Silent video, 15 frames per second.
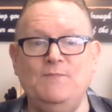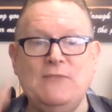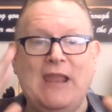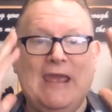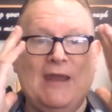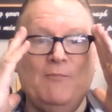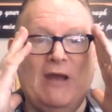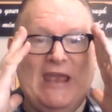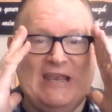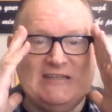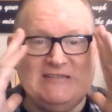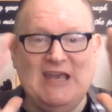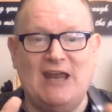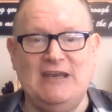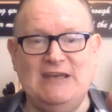And my
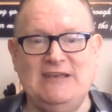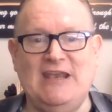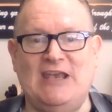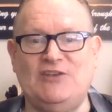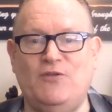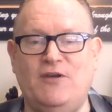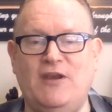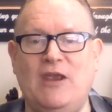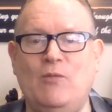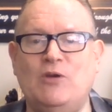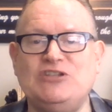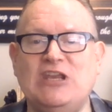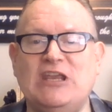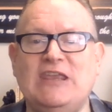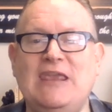exciting task for today
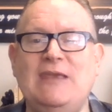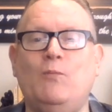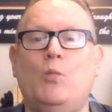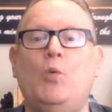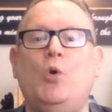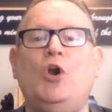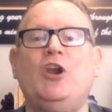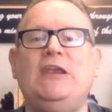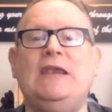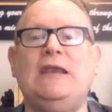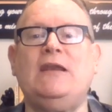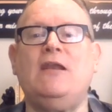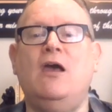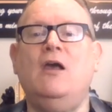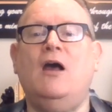was to keep
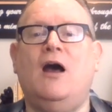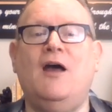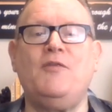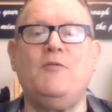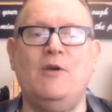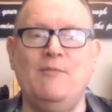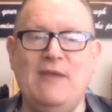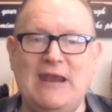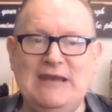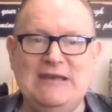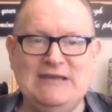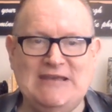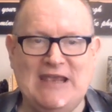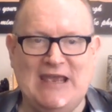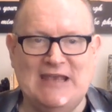working on the
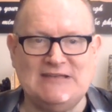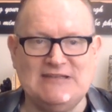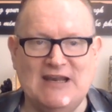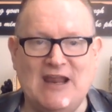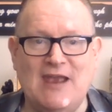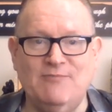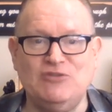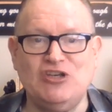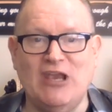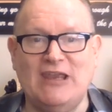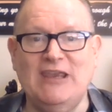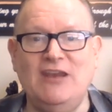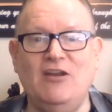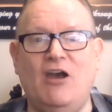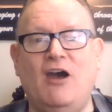remaining tasks that I'm
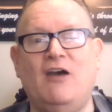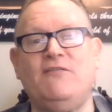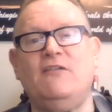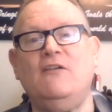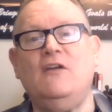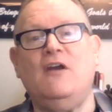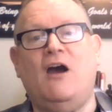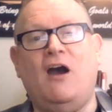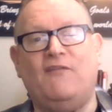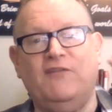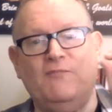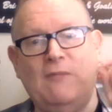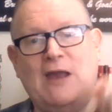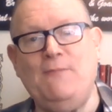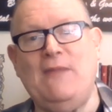checking off off
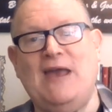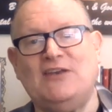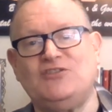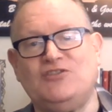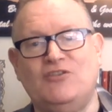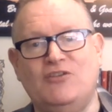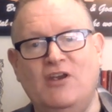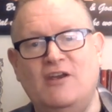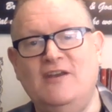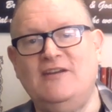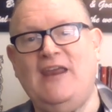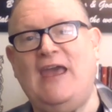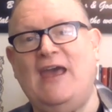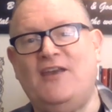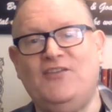of my master
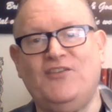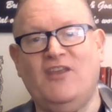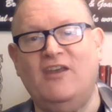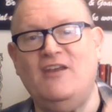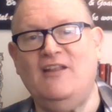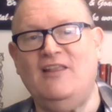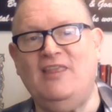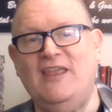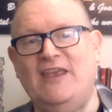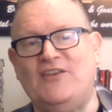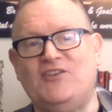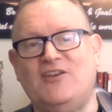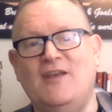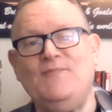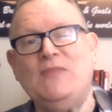task
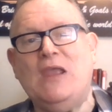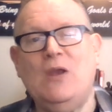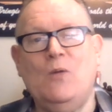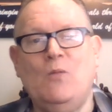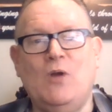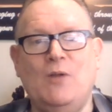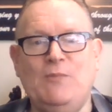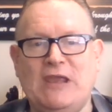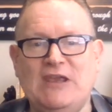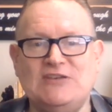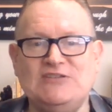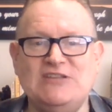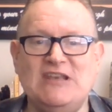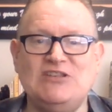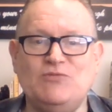list? Well,
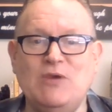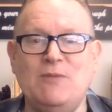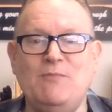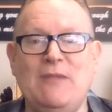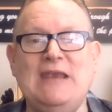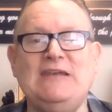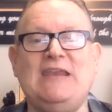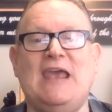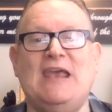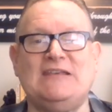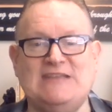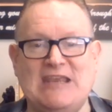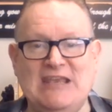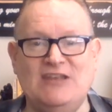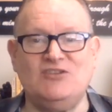because these three main
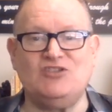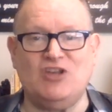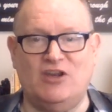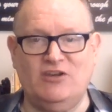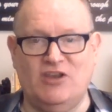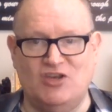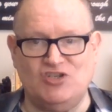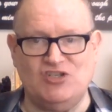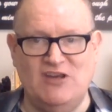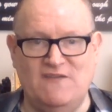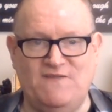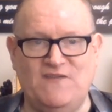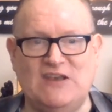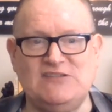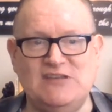tests hinged on Kashif
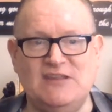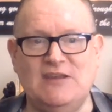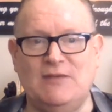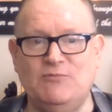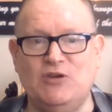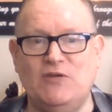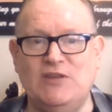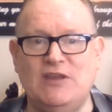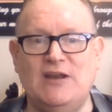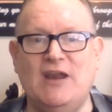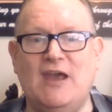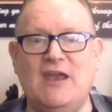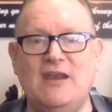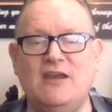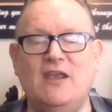fixing them during the
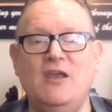night